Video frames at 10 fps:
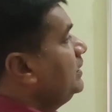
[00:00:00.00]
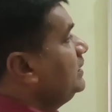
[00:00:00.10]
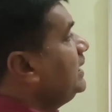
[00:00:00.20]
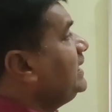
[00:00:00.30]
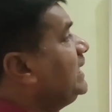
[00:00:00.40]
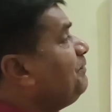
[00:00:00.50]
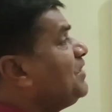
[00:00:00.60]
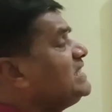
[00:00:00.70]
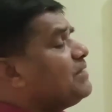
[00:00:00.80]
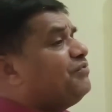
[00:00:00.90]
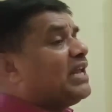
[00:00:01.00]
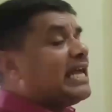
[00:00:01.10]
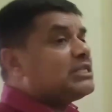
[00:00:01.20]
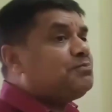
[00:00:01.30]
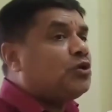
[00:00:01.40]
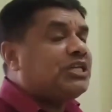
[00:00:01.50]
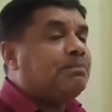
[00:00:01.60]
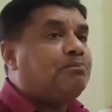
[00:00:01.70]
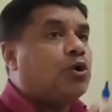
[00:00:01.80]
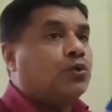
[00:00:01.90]
The difference of export
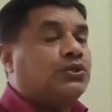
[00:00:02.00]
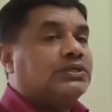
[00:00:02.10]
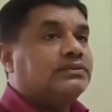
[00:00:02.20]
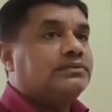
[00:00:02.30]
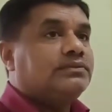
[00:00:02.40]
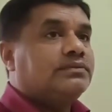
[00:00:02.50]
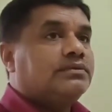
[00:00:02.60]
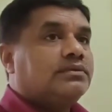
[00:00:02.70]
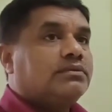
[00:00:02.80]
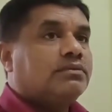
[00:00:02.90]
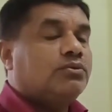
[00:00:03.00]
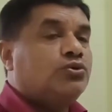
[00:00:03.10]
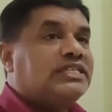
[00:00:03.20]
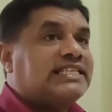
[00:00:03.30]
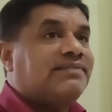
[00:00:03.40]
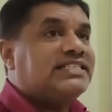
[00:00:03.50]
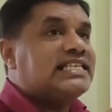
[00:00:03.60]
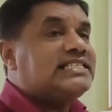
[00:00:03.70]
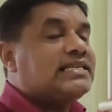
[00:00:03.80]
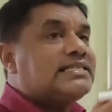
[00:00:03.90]
import, goods and
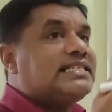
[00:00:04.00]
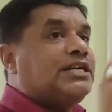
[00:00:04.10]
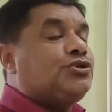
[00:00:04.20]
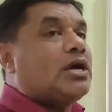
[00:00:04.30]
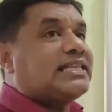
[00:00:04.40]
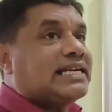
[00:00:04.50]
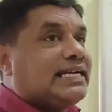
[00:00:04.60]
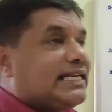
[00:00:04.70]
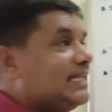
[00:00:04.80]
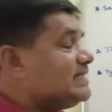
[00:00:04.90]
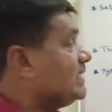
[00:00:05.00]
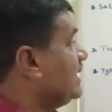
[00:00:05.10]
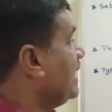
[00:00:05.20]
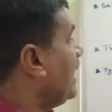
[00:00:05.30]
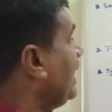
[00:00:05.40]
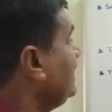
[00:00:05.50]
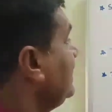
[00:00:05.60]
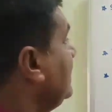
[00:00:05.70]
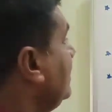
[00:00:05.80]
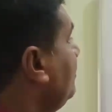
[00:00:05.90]
services sent to other countries, and
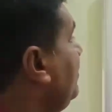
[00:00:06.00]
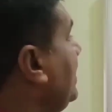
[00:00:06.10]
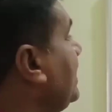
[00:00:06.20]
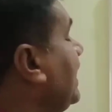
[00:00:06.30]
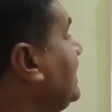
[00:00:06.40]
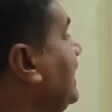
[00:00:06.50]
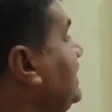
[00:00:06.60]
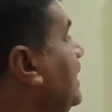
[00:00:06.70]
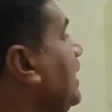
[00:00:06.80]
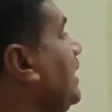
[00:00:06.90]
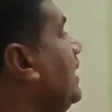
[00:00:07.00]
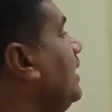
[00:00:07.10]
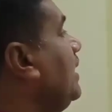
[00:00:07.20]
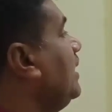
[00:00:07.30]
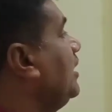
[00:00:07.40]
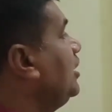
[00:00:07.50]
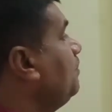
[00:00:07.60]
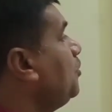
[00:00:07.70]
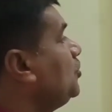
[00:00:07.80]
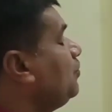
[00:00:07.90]
we can get
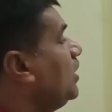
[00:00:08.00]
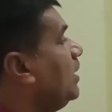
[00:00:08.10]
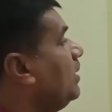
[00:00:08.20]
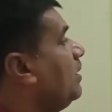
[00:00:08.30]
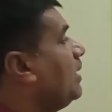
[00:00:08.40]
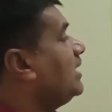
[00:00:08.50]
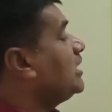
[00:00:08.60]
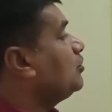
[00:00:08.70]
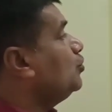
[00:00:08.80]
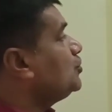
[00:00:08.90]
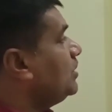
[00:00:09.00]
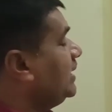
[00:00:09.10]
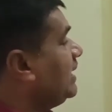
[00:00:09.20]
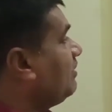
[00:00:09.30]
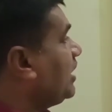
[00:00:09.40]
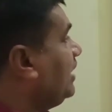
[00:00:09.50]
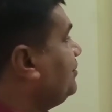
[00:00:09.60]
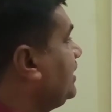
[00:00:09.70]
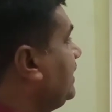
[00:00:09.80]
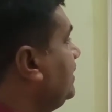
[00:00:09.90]
import other goods in our
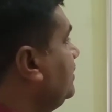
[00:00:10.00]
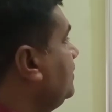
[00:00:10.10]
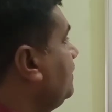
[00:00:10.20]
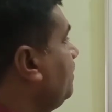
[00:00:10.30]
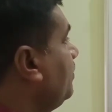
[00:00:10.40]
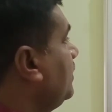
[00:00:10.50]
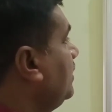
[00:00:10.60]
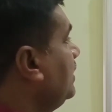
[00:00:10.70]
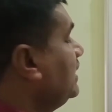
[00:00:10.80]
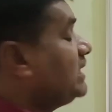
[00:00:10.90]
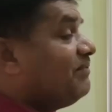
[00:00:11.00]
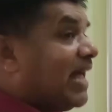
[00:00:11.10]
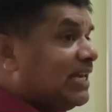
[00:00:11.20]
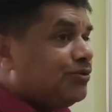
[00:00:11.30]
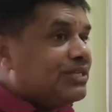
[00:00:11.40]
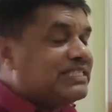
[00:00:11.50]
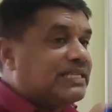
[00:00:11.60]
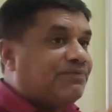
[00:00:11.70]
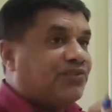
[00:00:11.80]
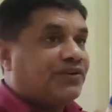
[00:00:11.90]
country. The value is
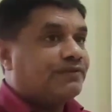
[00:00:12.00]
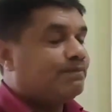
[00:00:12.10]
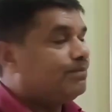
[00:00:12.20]
different.